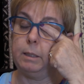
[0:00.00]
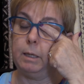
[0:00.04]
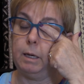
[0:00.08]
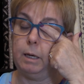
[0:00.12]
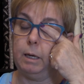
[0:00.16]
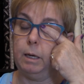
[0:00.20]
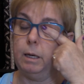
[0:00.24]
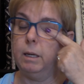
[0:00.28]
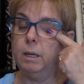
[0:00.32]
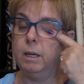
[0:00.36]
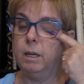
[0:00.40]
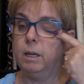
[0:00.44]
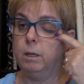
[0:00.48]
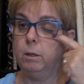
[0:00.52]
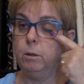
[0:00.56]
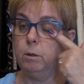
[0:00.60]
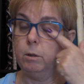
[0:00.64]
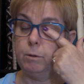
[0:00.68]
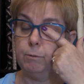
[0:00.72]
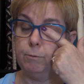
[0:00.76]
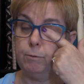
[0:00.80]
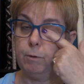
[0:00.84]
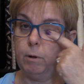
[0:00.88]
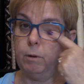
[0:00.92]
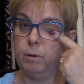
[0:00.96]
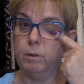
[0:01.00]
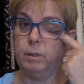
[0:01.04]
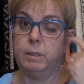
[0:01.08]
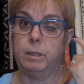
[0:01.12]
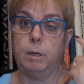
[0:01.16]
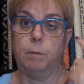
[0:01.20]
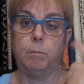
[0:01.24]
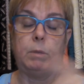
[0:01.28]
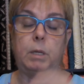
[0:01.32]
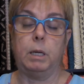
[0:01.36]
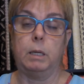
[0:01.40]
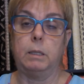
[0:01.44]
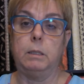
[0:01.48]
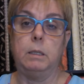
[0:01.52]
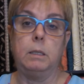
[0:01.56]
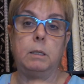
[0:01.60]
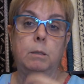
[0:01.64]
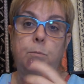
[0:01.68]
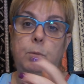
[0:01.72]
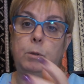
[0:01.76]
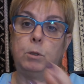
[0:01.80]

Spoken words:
You can follow the same techniques,